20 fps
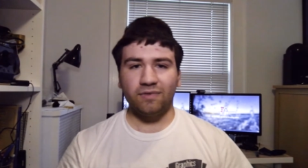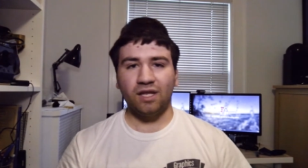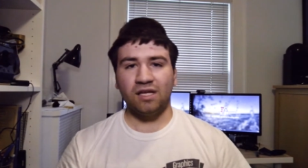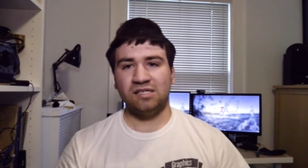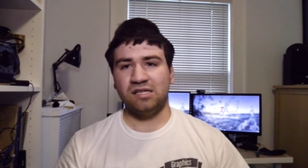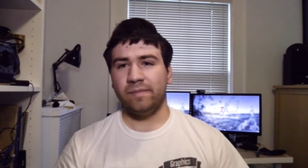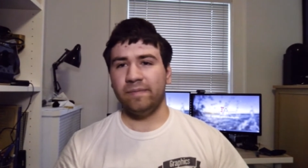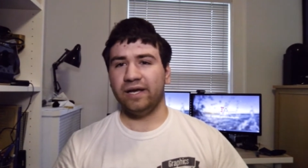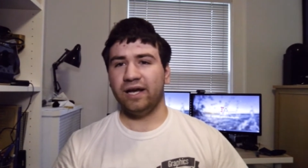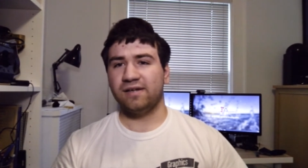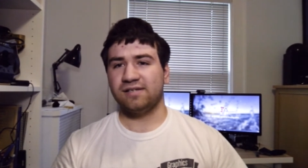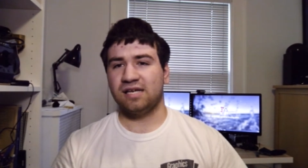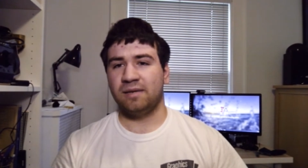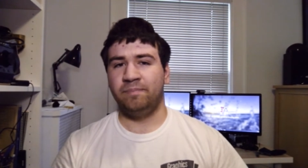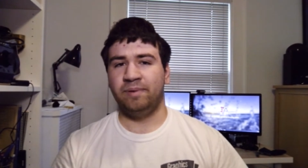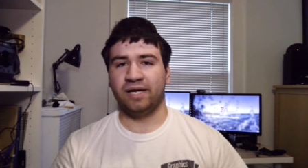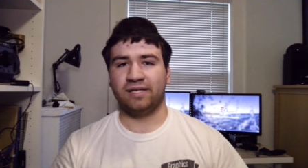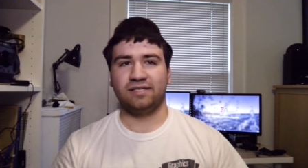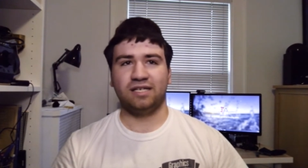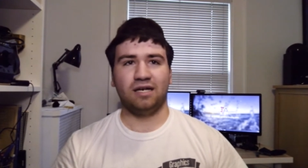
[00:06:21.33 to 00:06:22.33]
Something else I
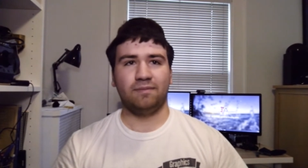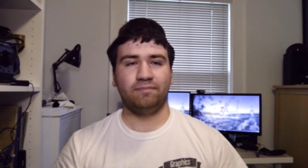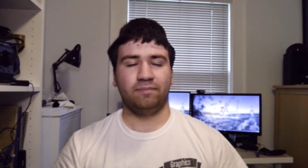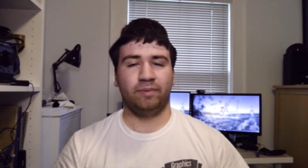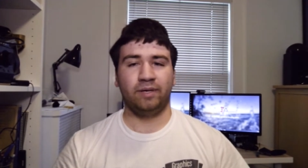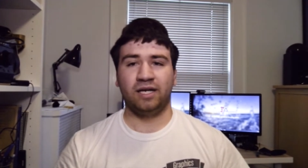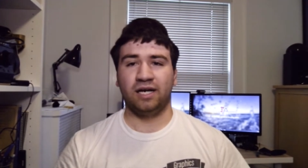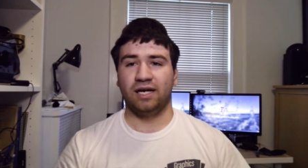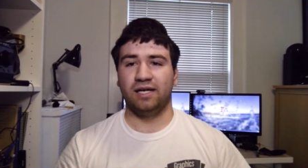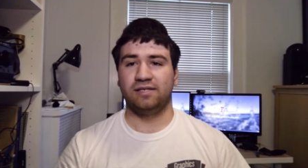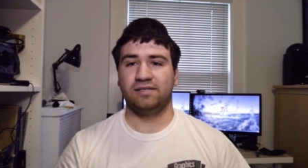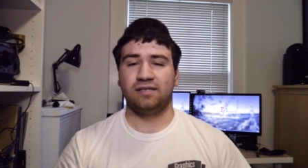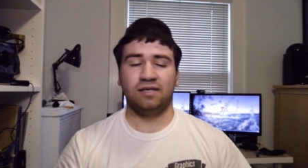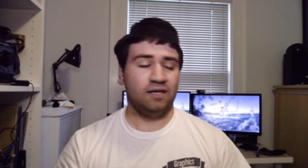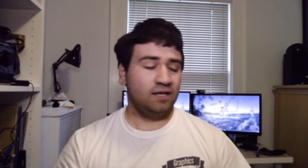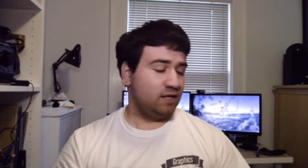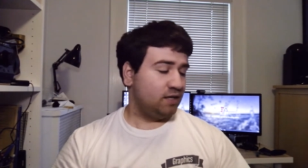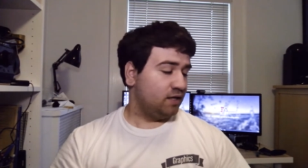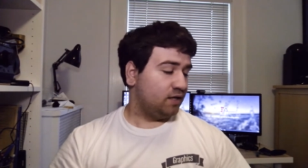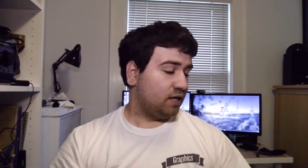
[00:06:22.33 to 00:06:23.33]
picked up, because
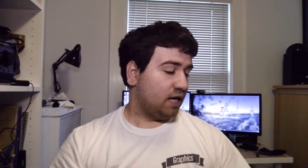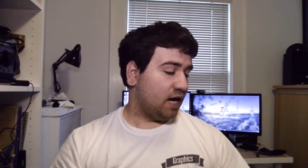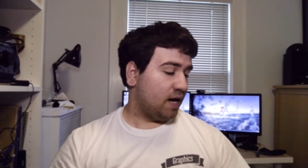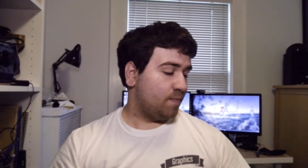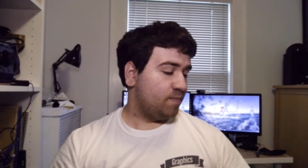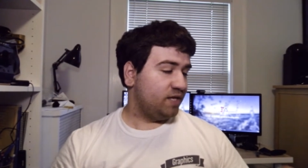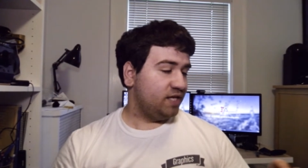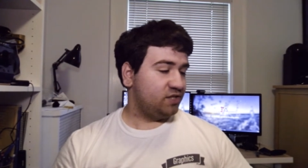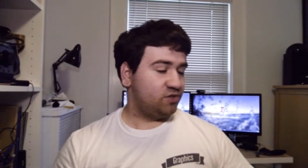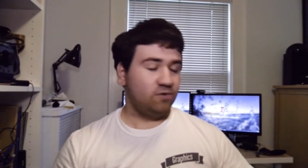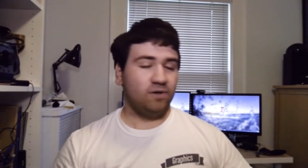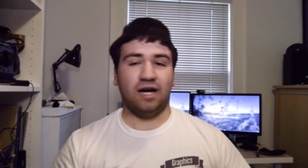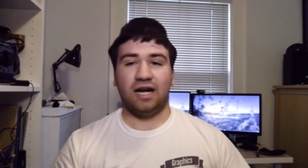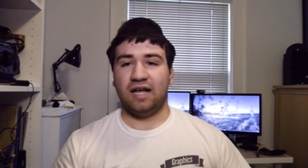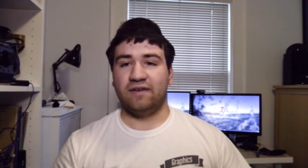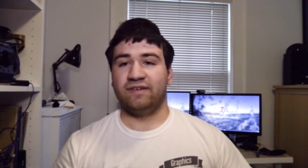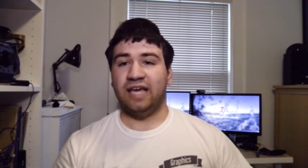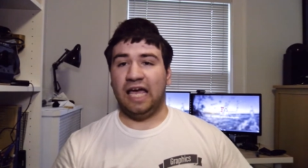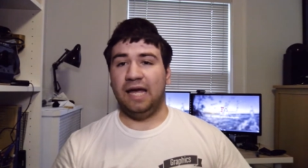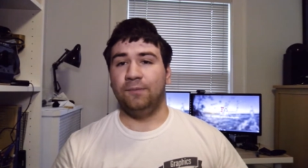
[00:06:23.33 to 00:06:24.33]
these do not
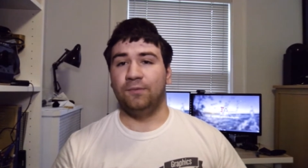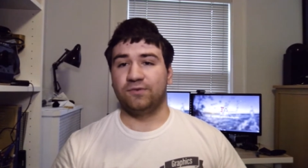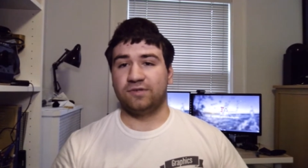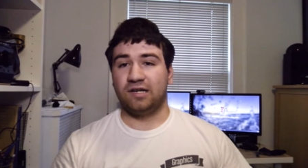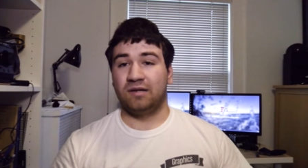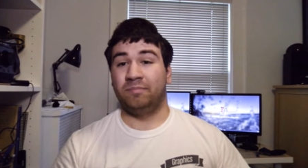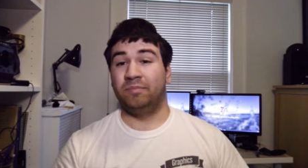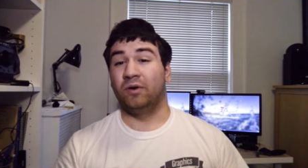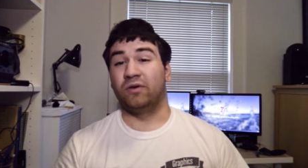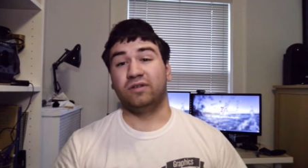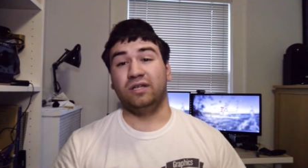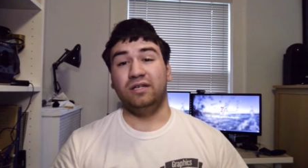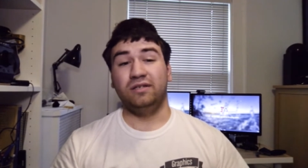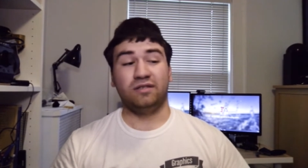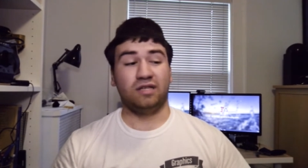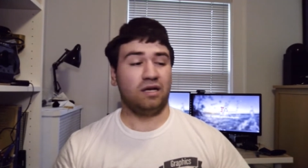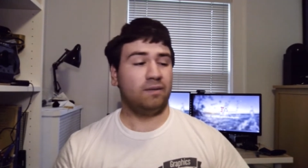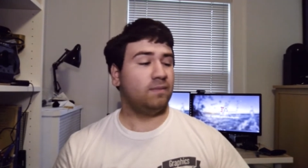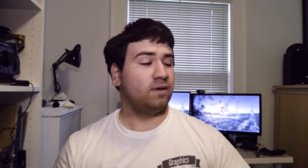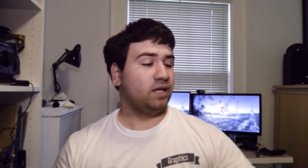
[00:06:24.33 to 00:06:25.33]
have cables that are built
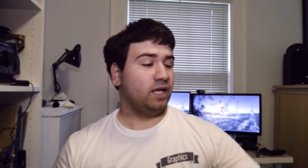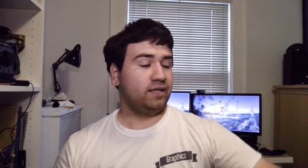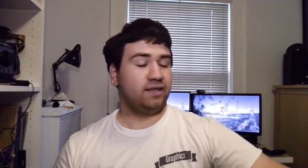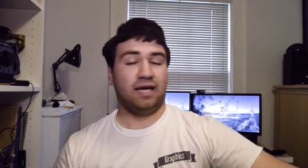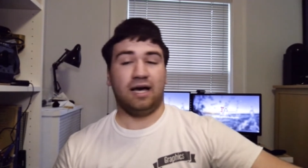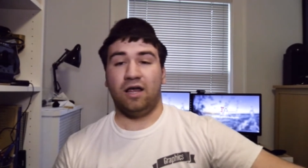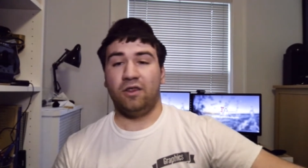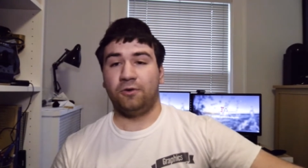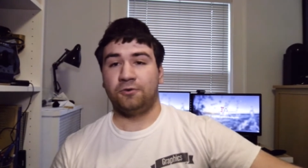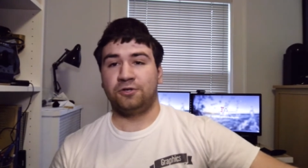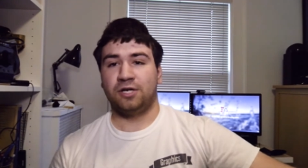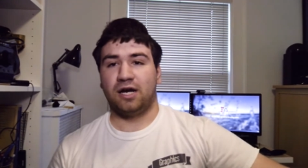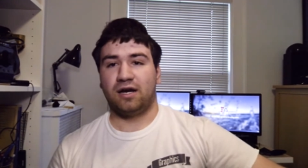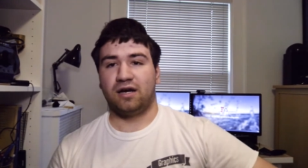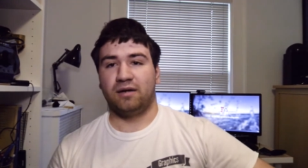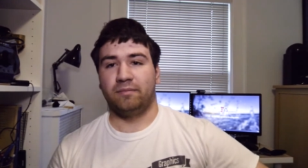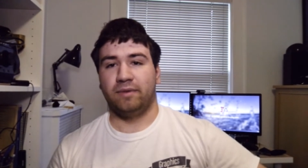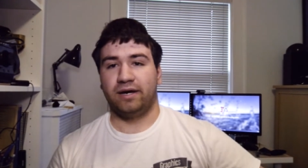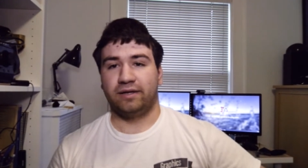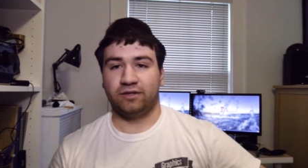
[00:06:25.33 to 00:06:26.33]
into them, unlike that other
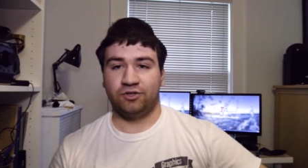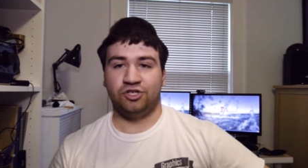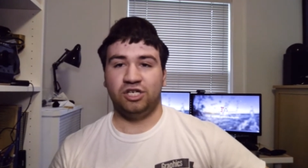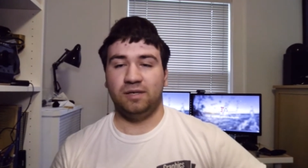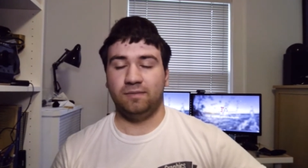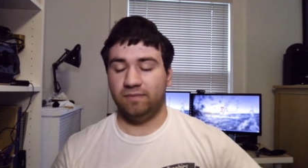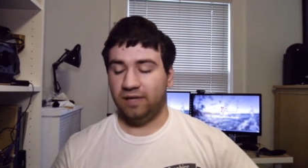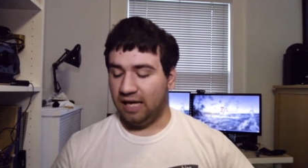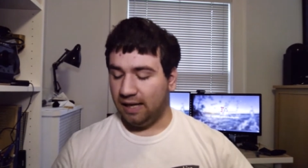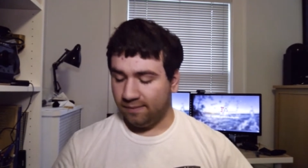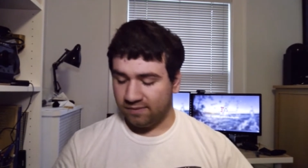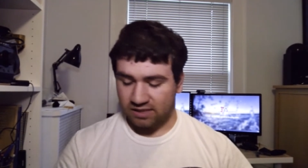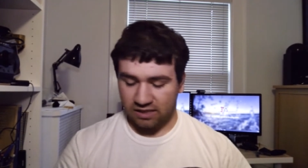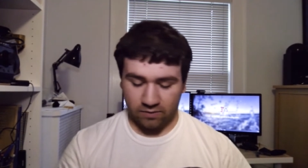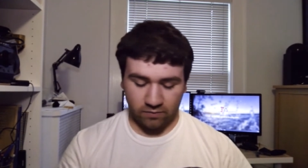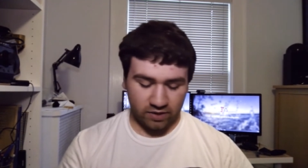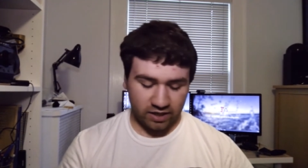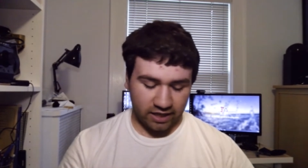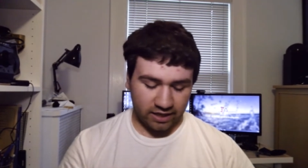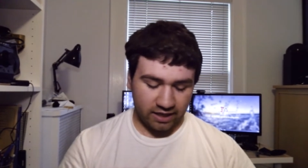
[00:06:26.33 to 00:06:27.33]
shotgun mic, the cheap
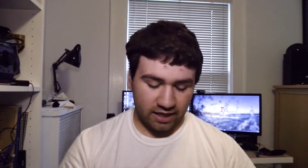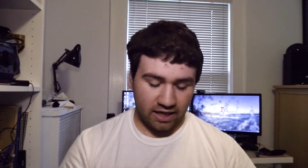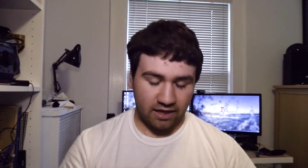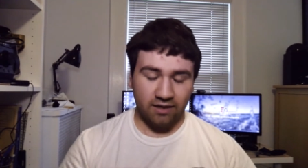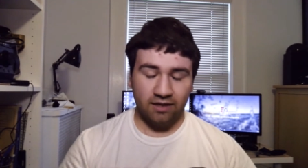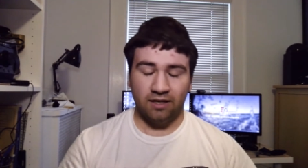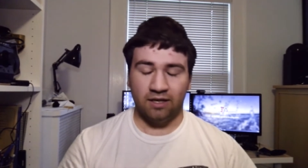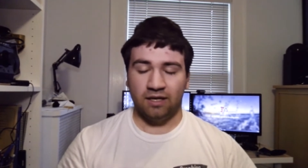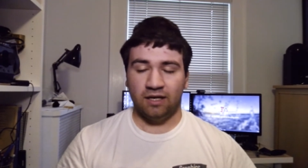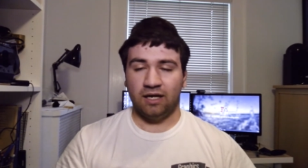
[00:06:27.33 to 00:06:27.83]
Amazon one I got.